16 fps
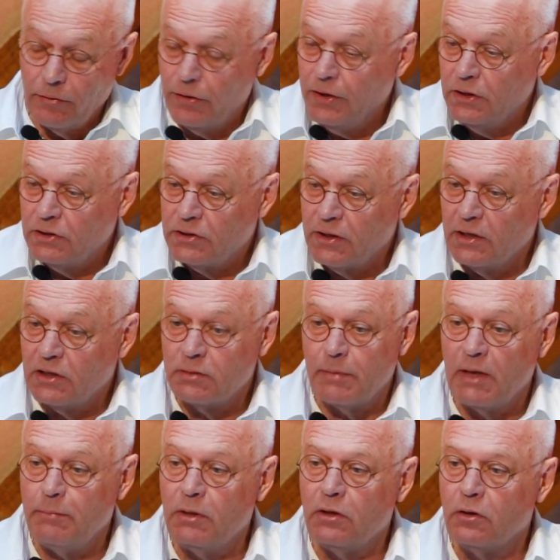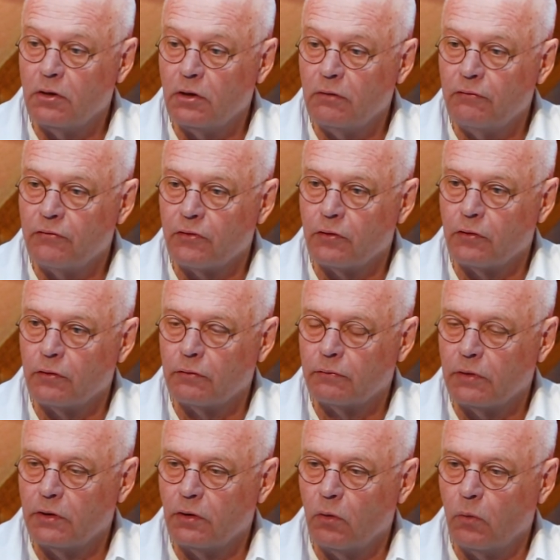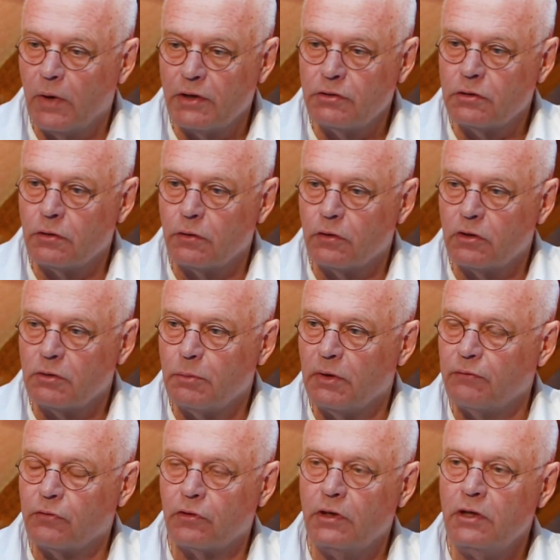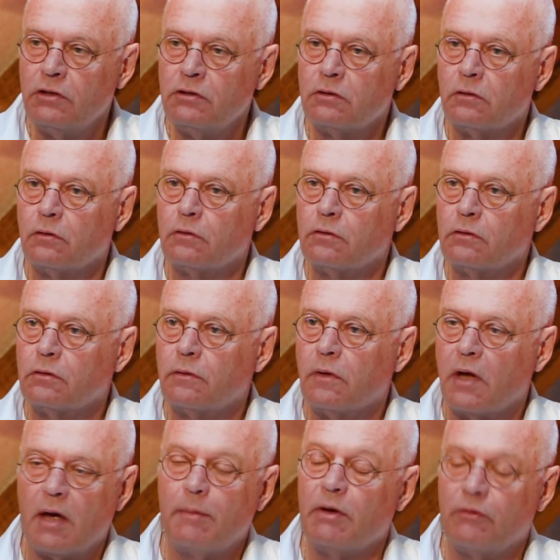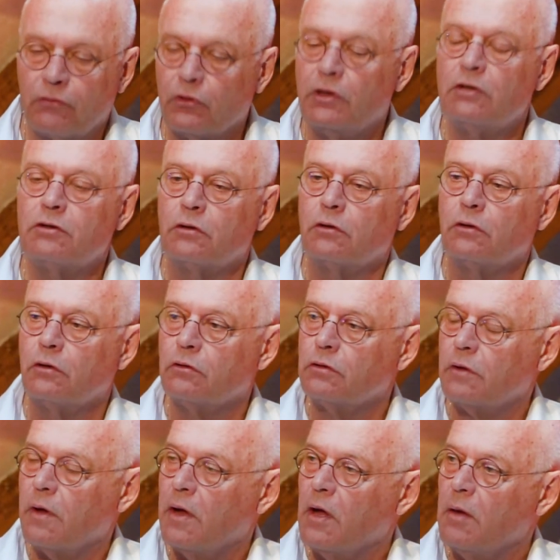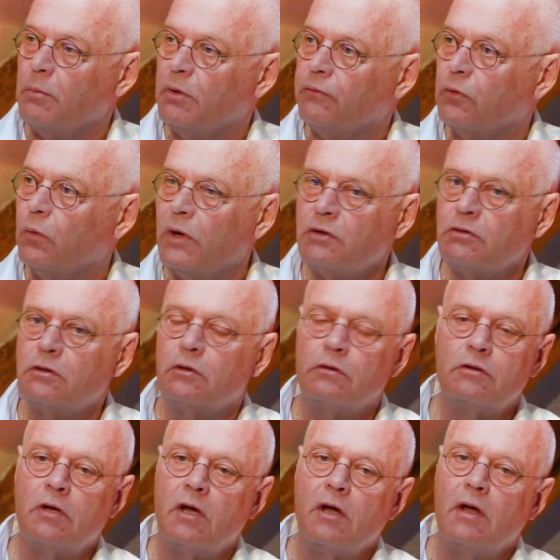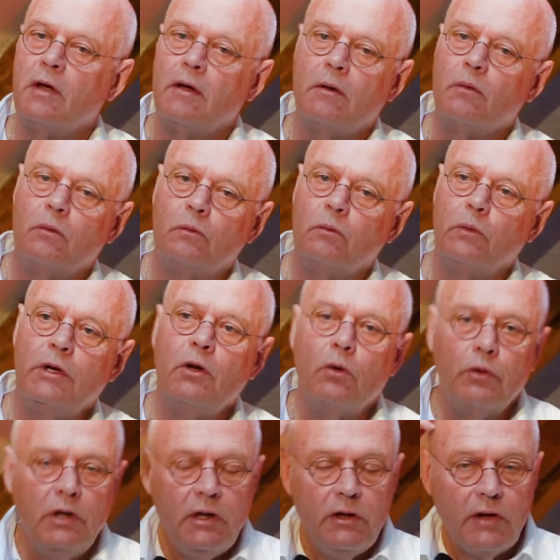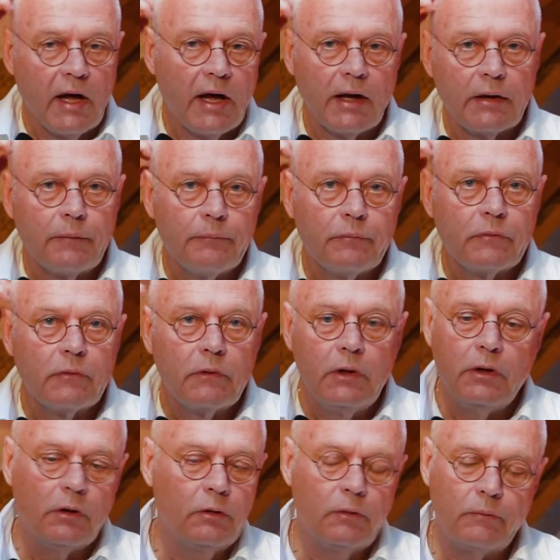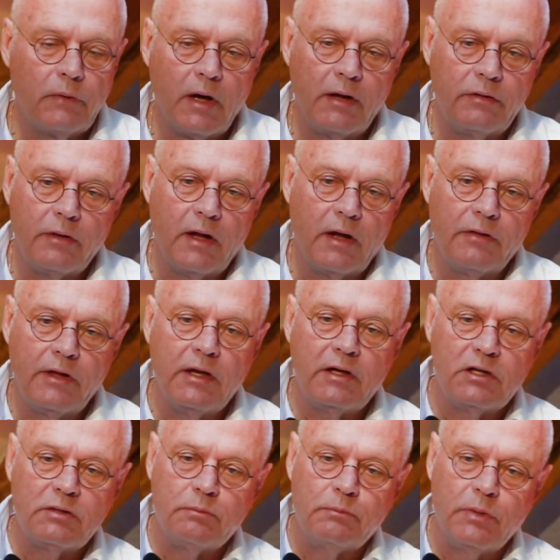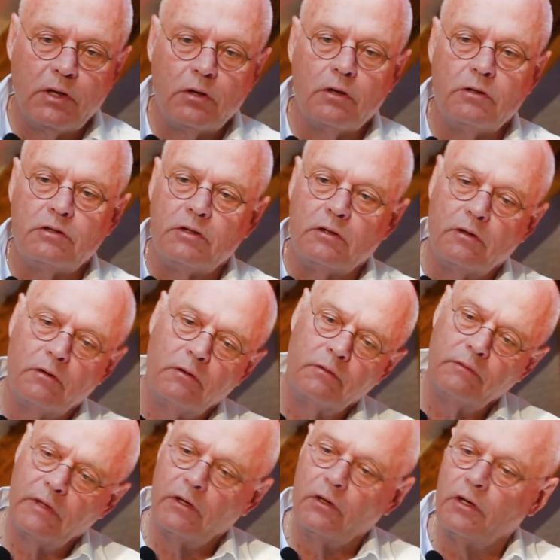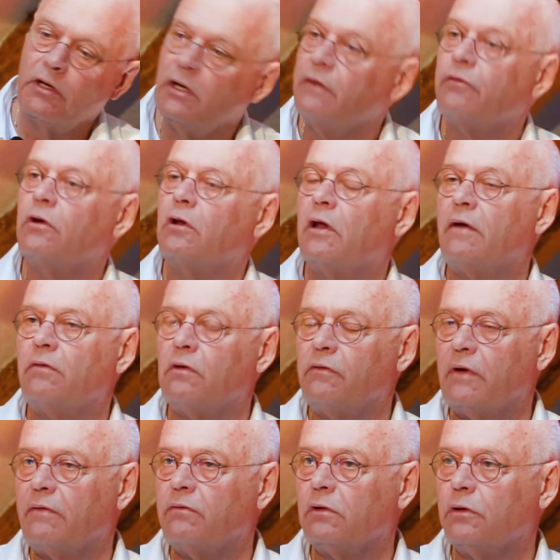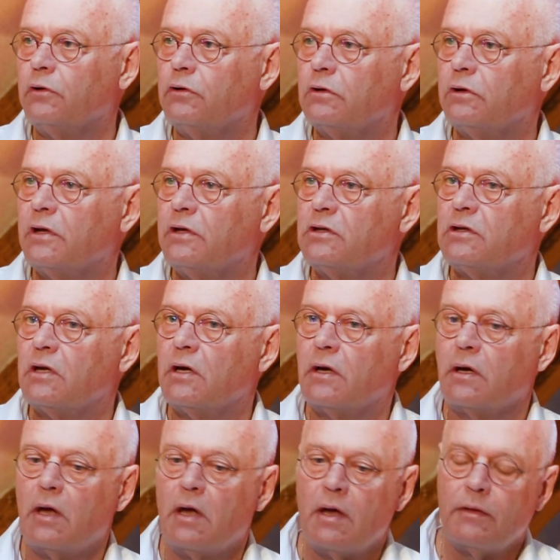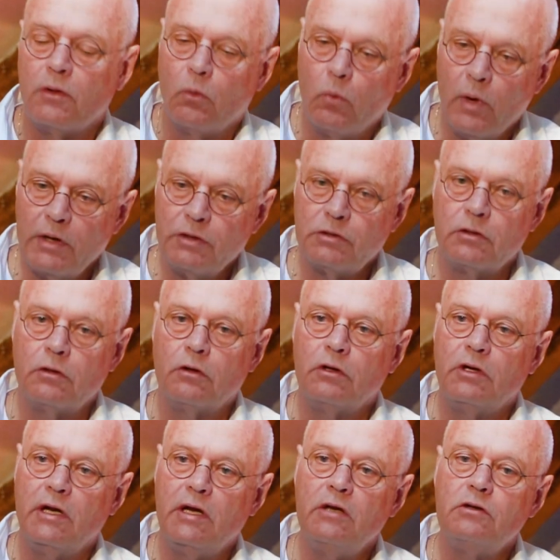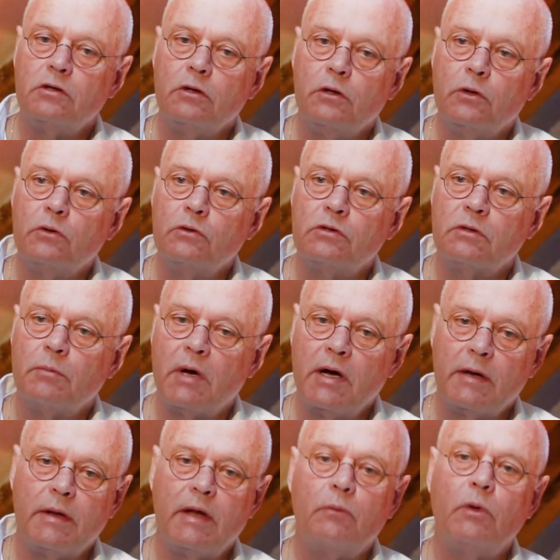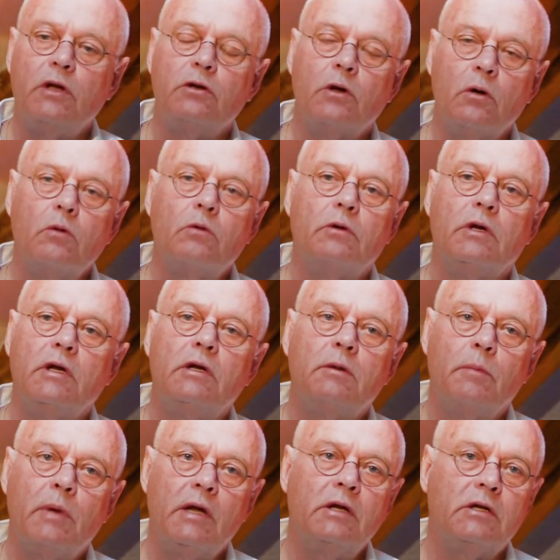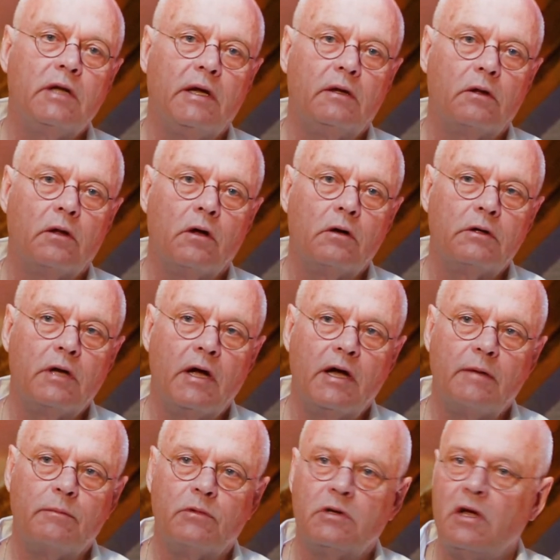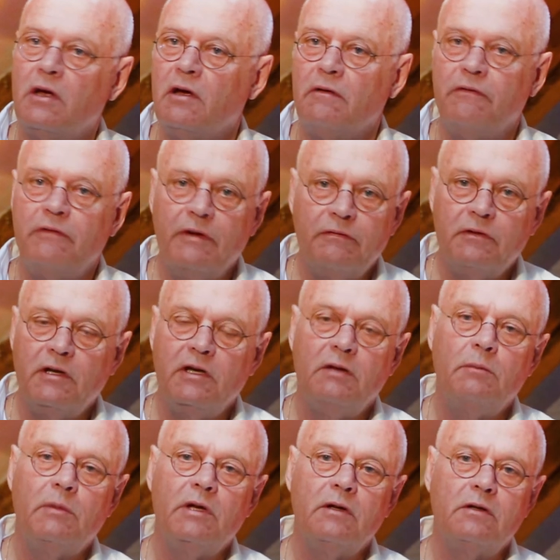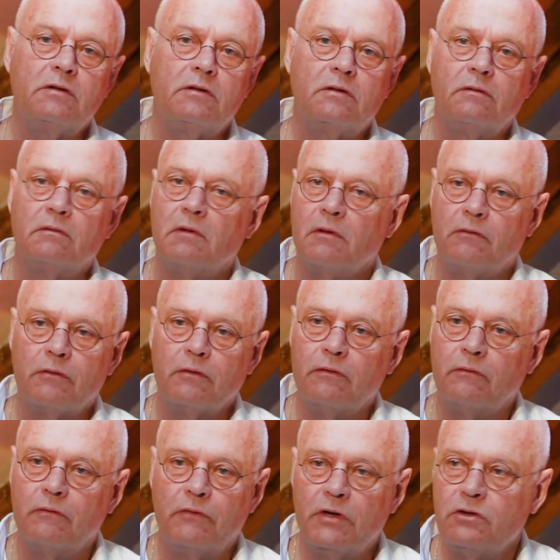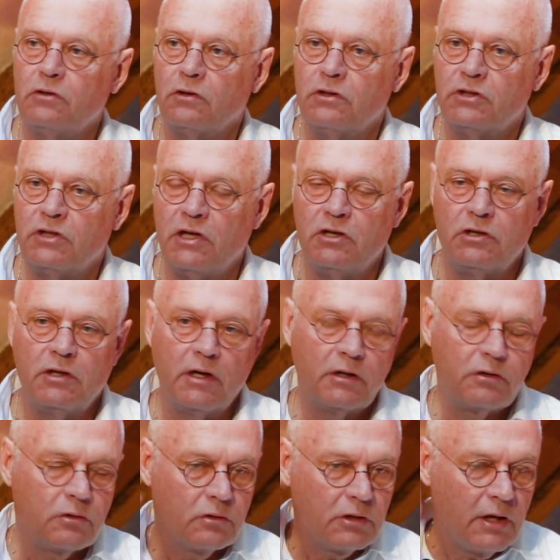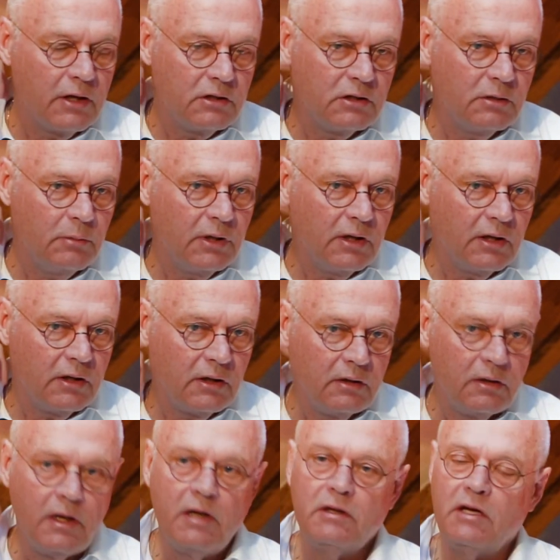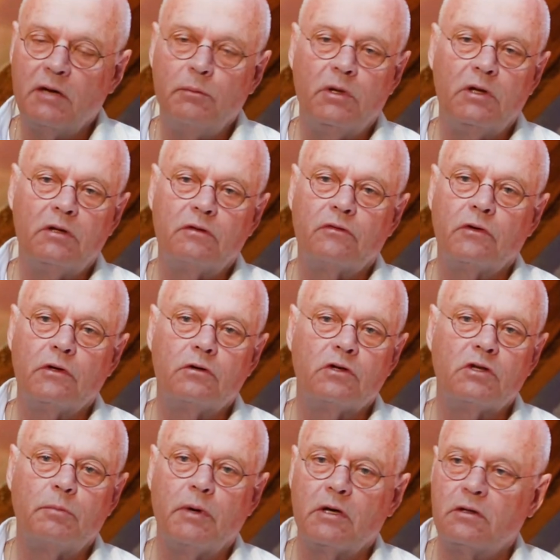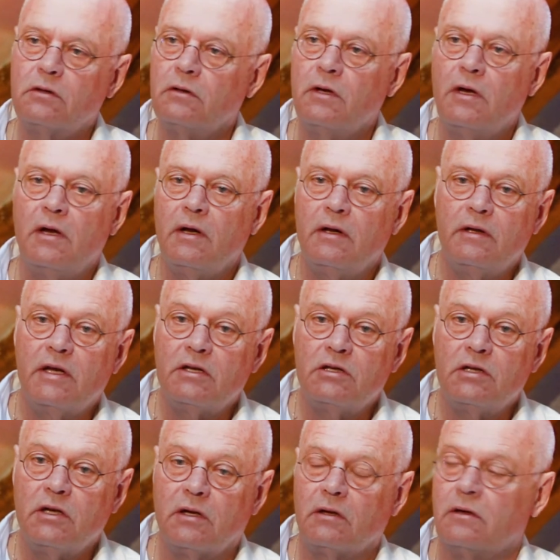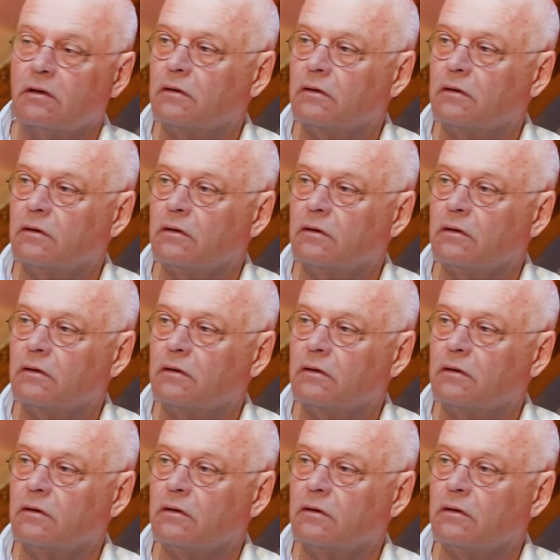these things may be good for, Westerners, but for Easterners, but for Westerners, we don't need that. I think it's because they're at a different level of evolution, let's say. The Westerner needs to use the mind, and we don't need to meditate a long time. 15 minutes for visualization exercise in the beginning, 10 minutes for introspection, that's it.